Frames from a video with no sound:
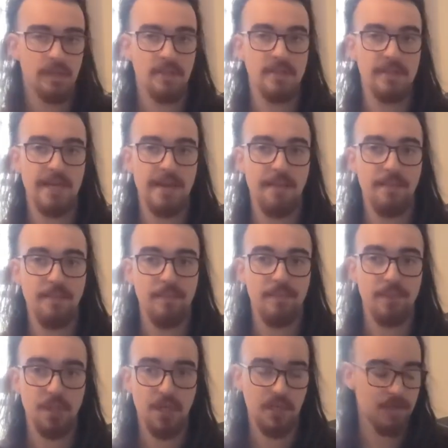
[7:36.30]
Same
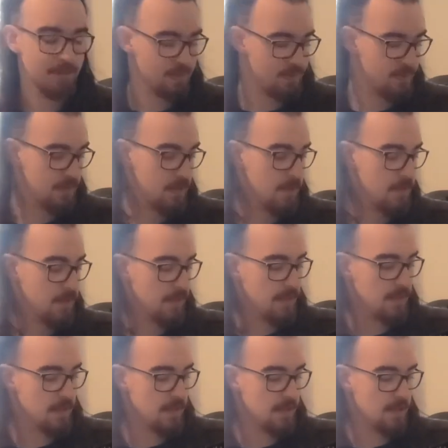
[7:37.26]
chugs. And
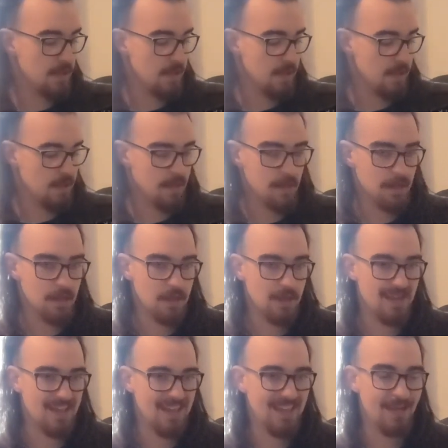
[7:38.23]
then the
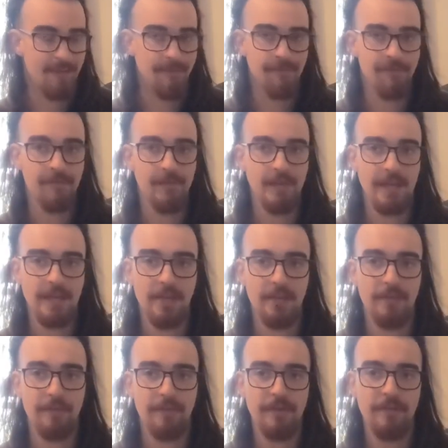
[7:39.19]
E
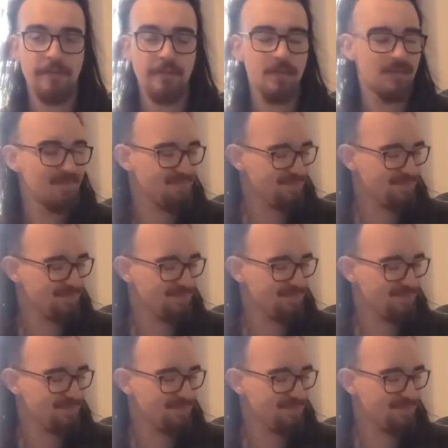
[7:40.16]
on the 5th.